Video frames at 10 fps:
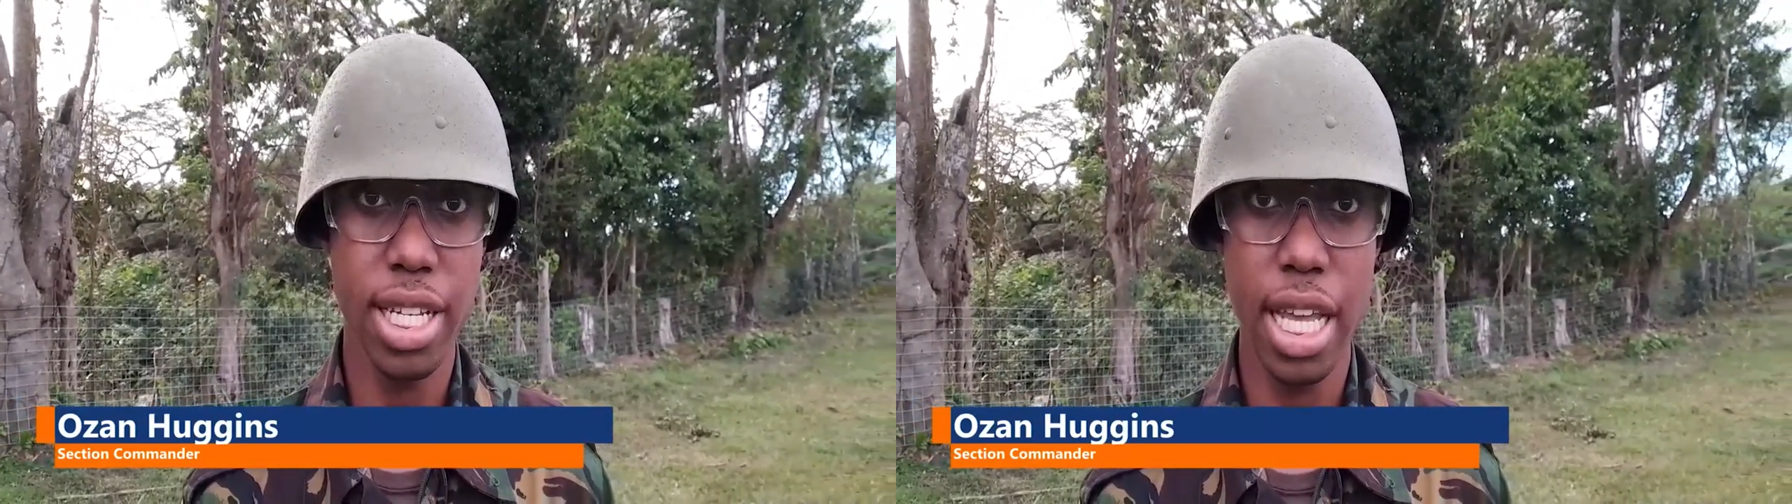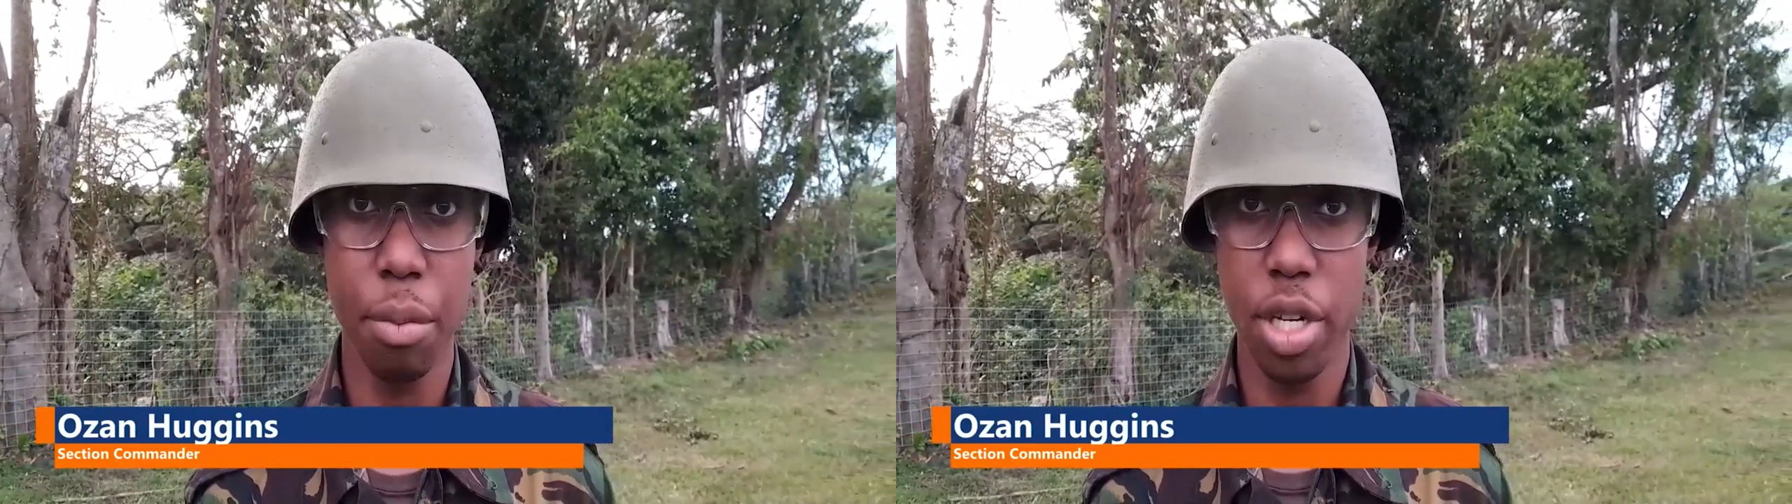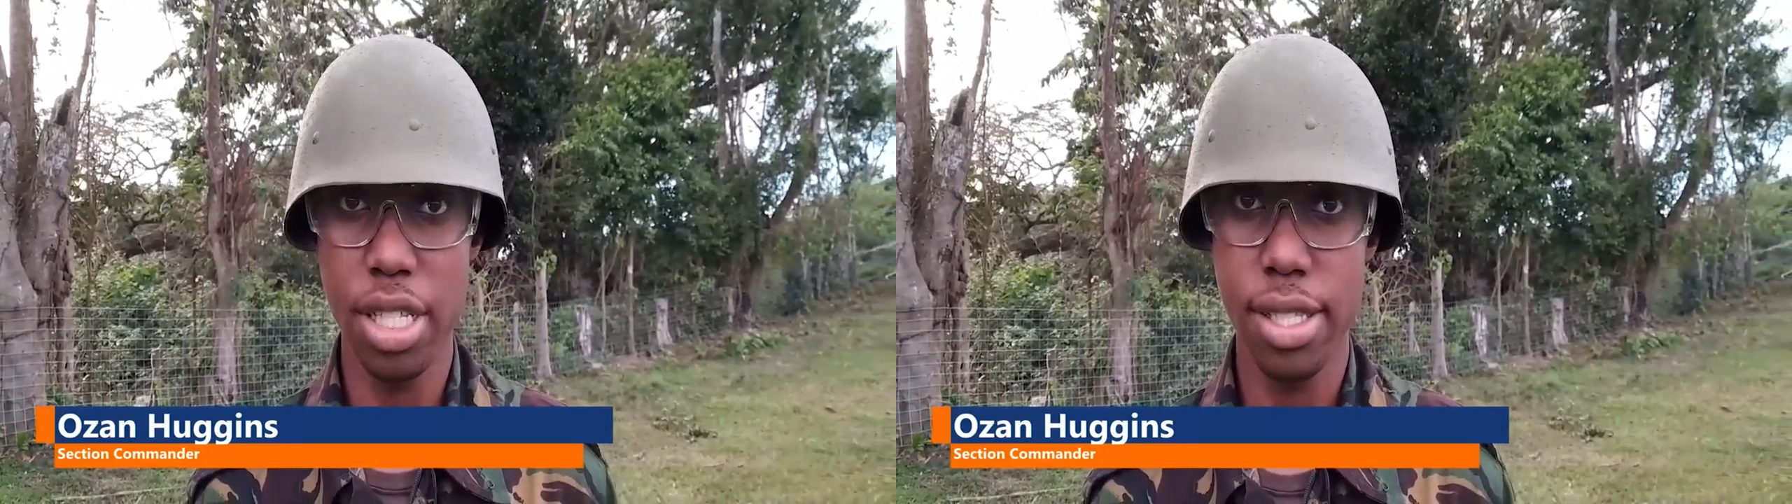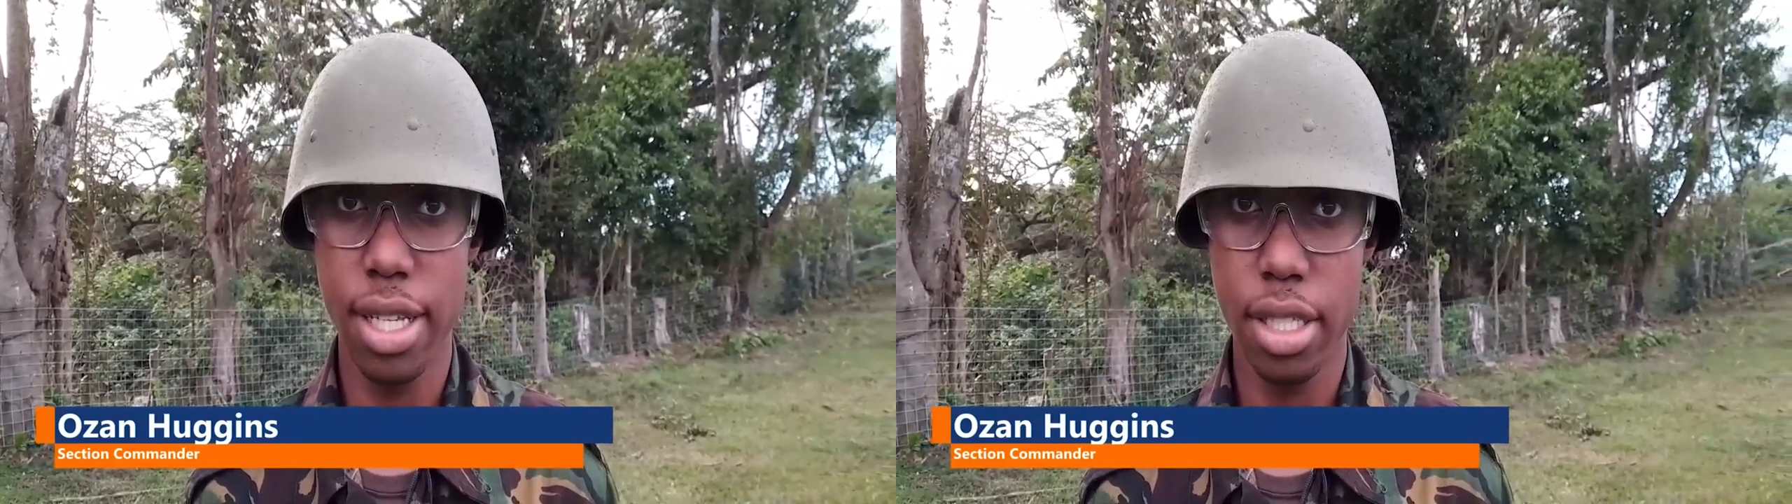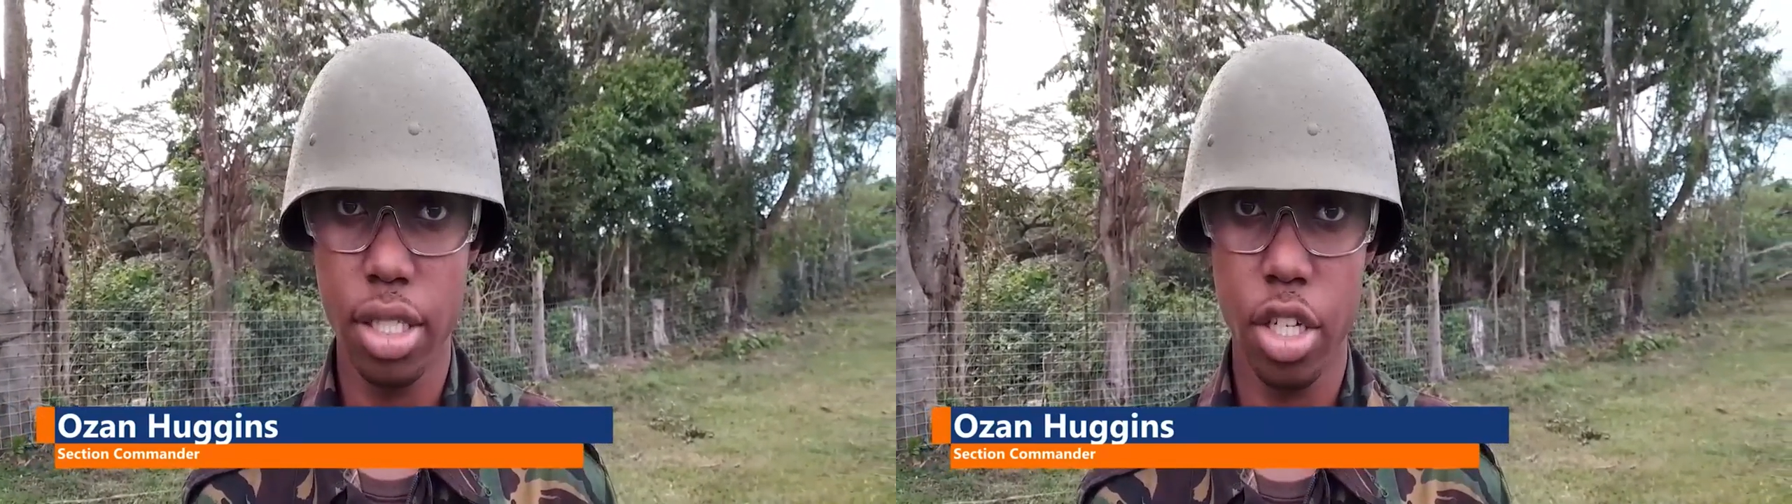in that
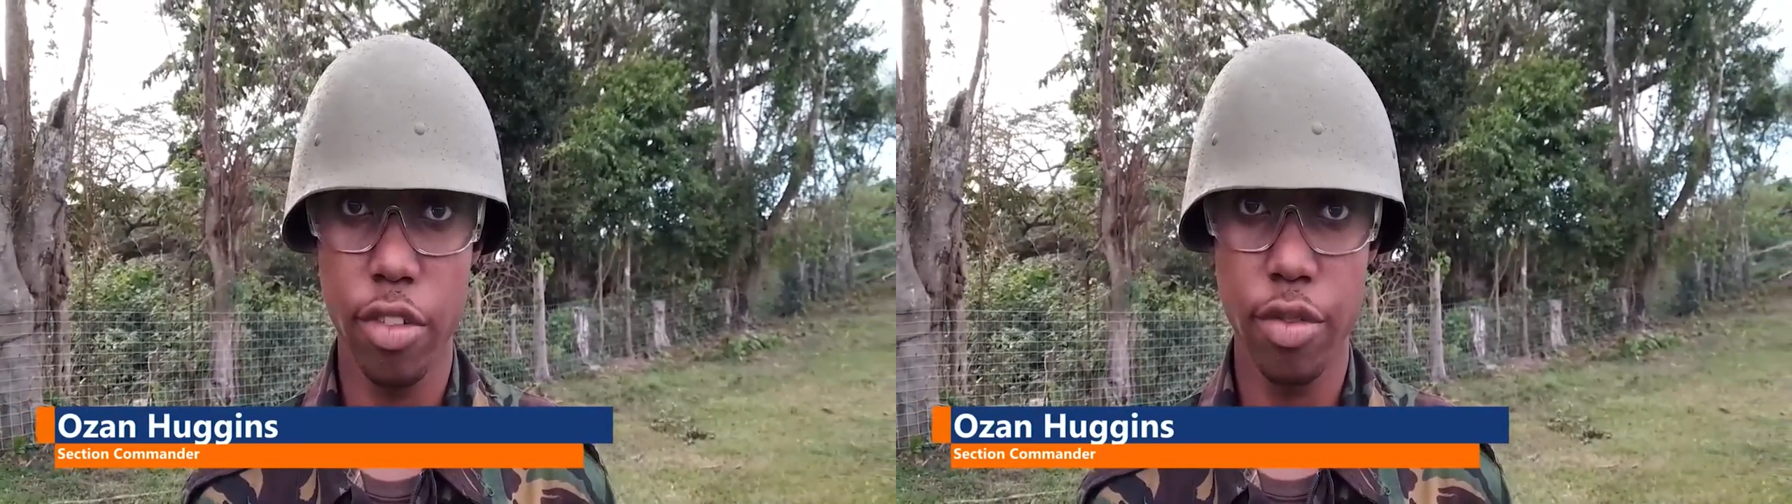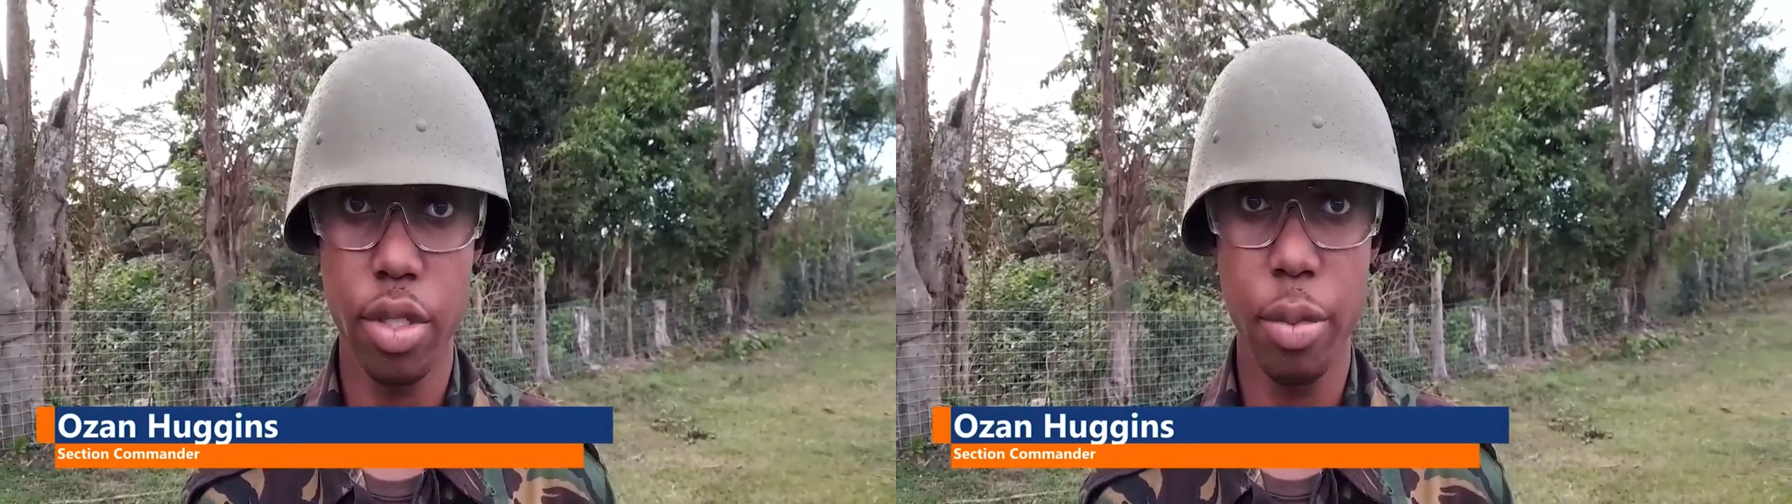mindset of